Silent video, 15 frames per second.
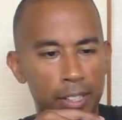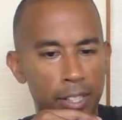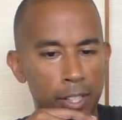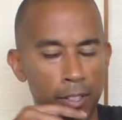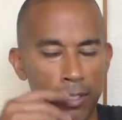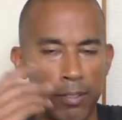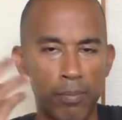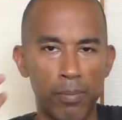You
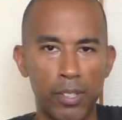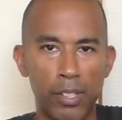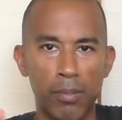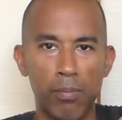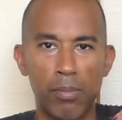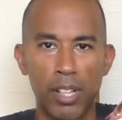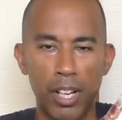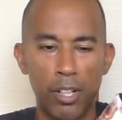know, it
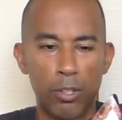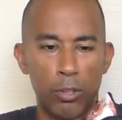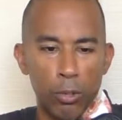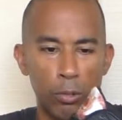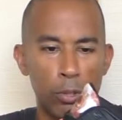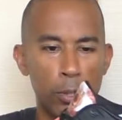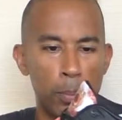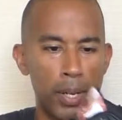kind of
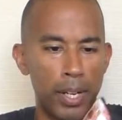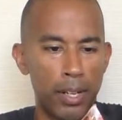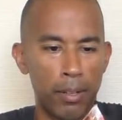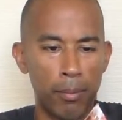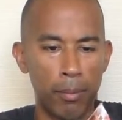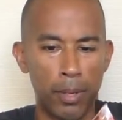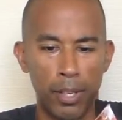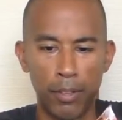suits
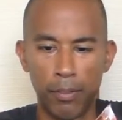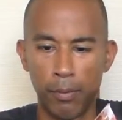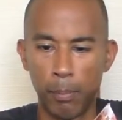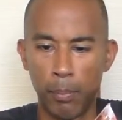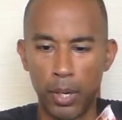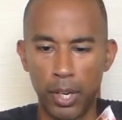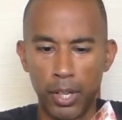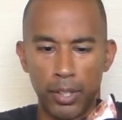my
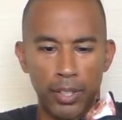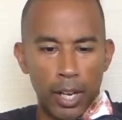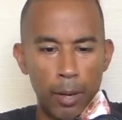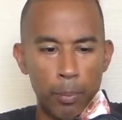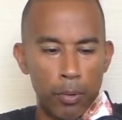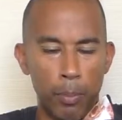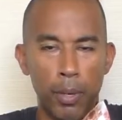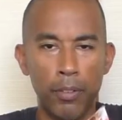body
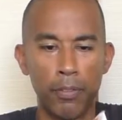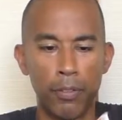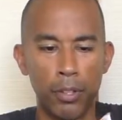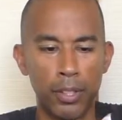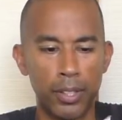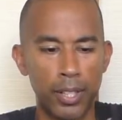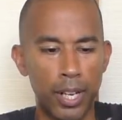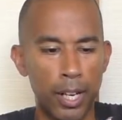type or my
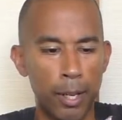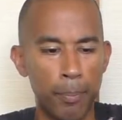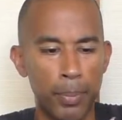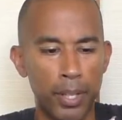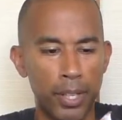foot type.